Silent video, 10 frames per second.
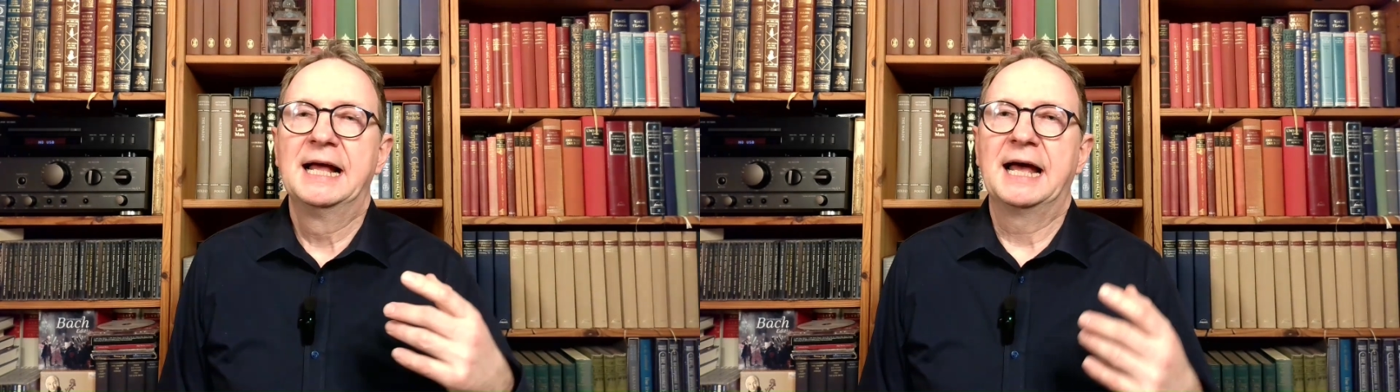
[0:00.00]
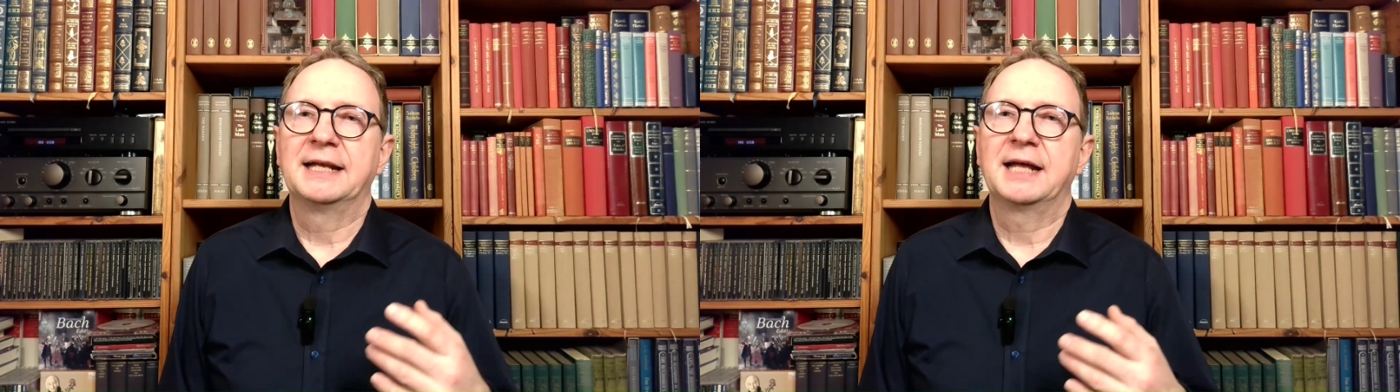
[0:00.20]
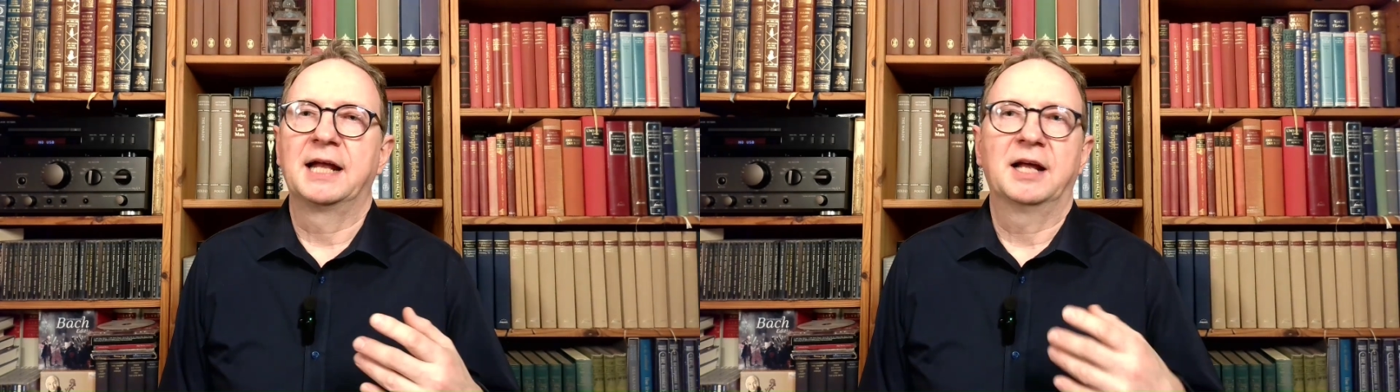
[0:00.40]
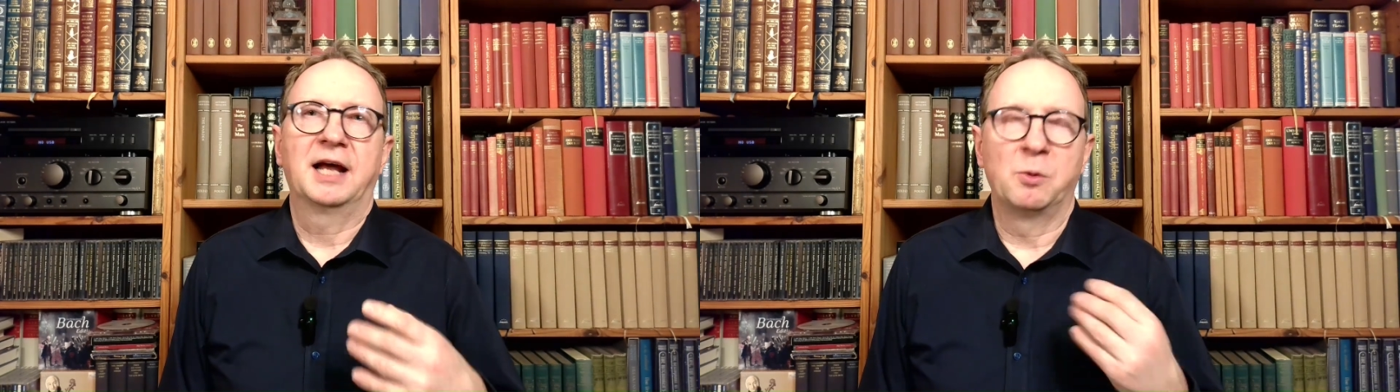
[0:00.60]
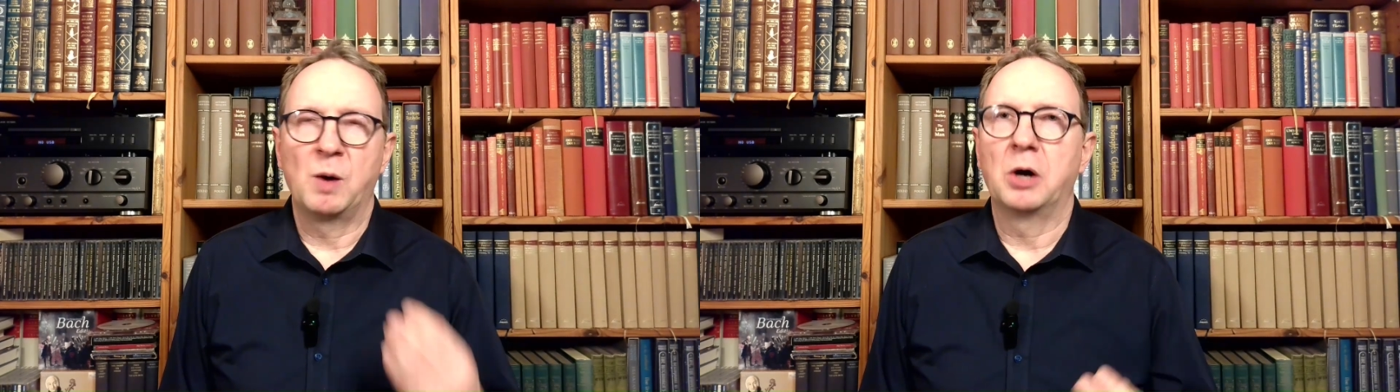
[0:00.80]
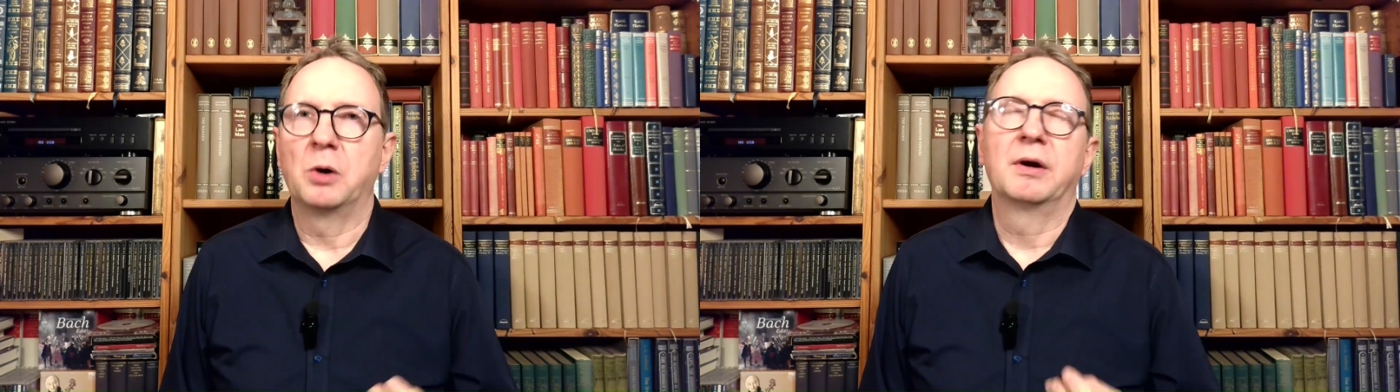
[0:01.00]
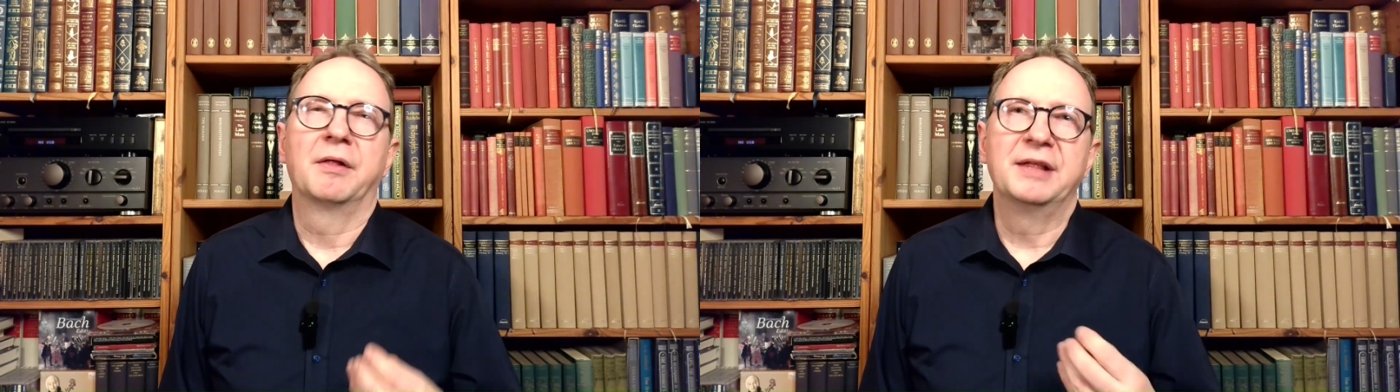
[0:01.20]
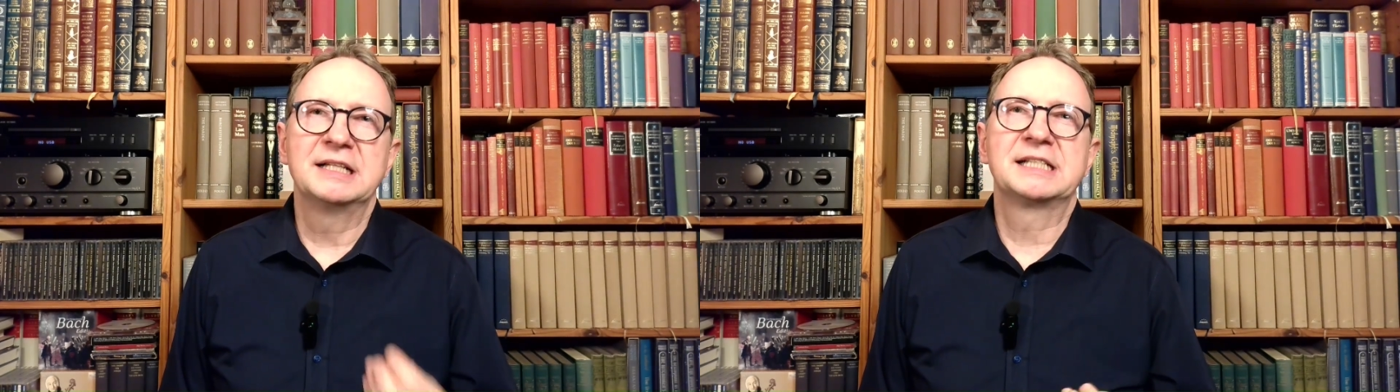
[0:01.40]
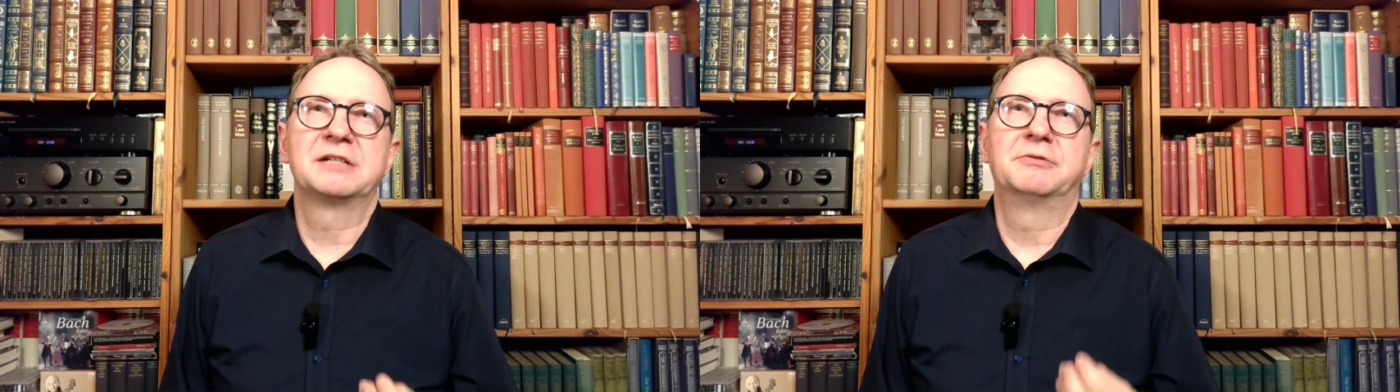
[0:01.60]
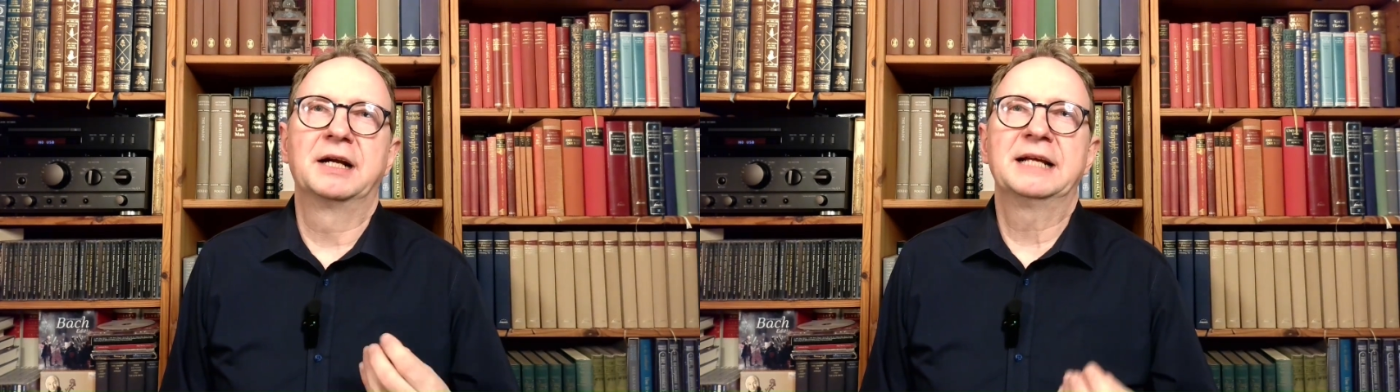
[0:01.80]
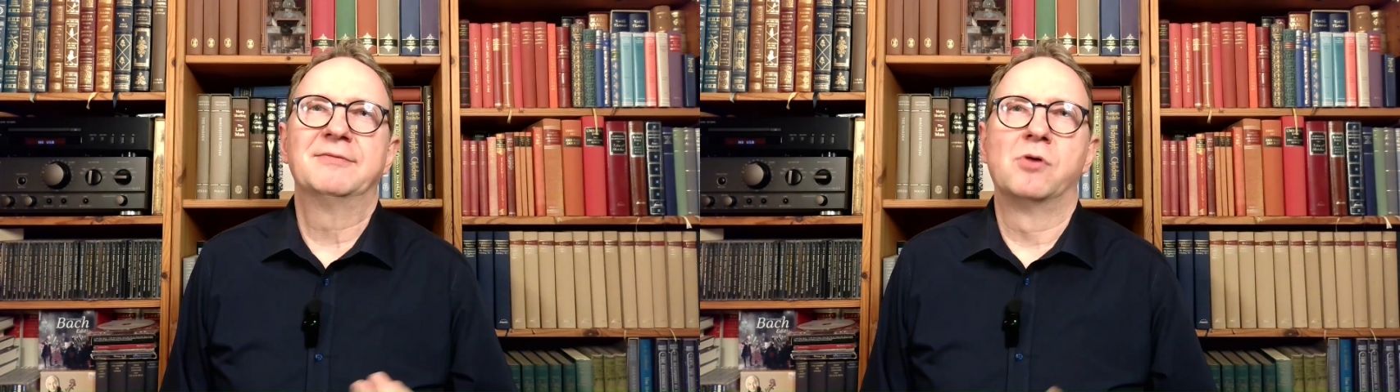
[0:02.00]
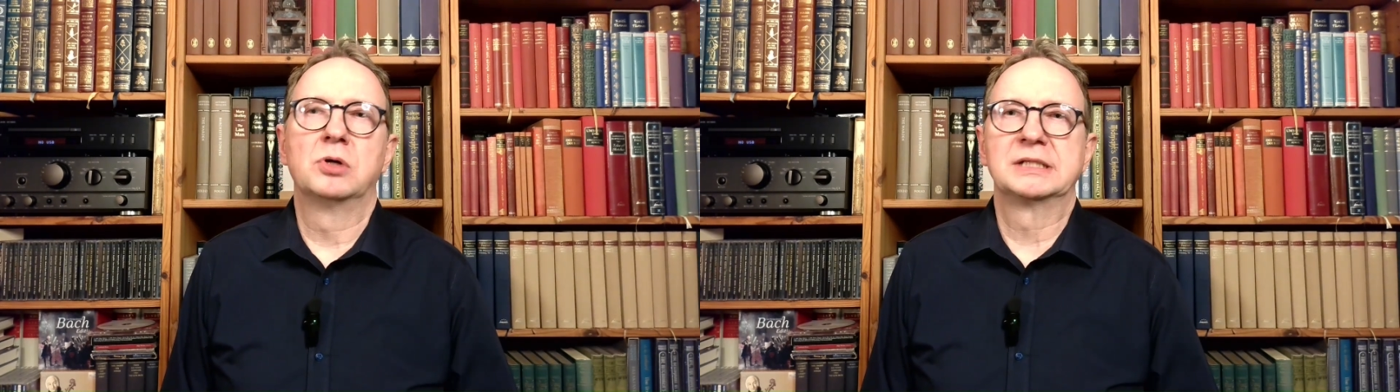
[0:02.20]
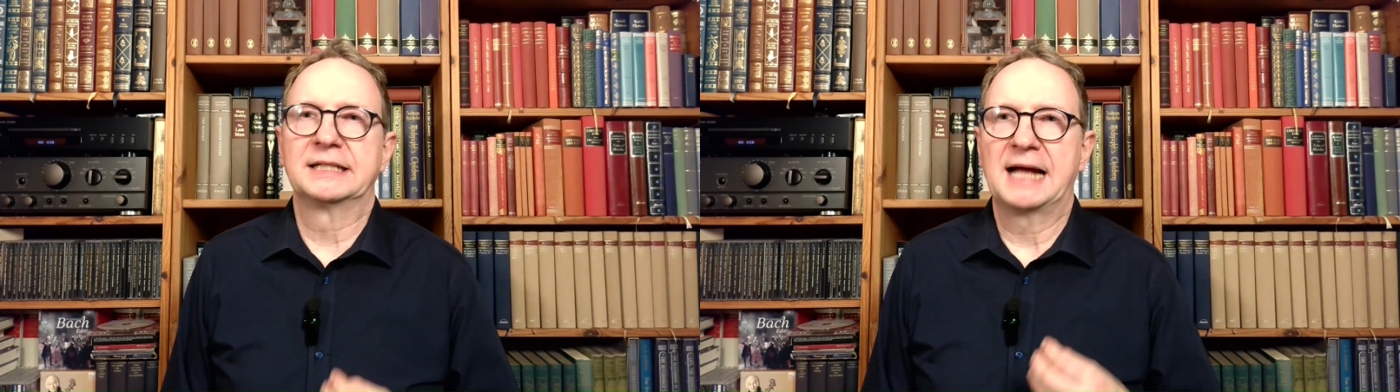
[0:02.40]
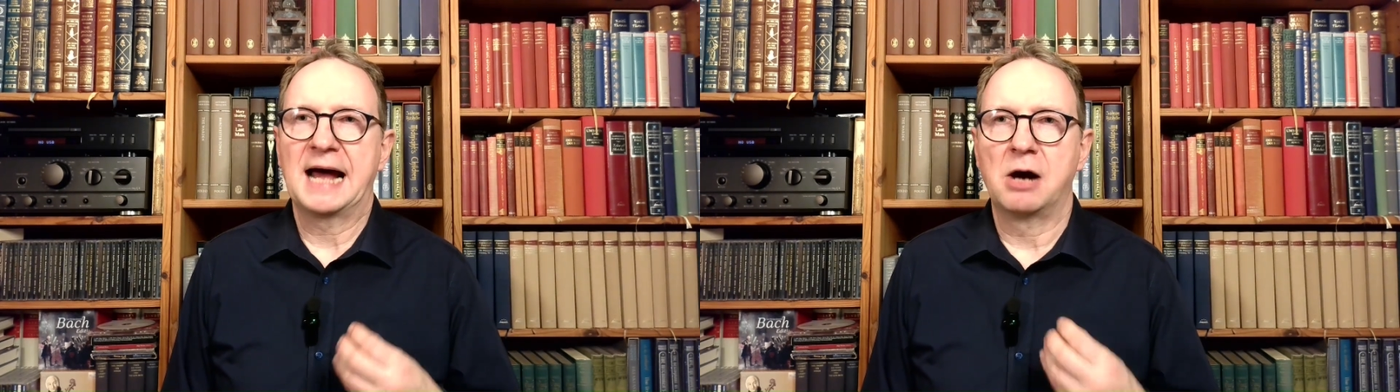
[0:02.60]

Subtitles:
And wow, this really was an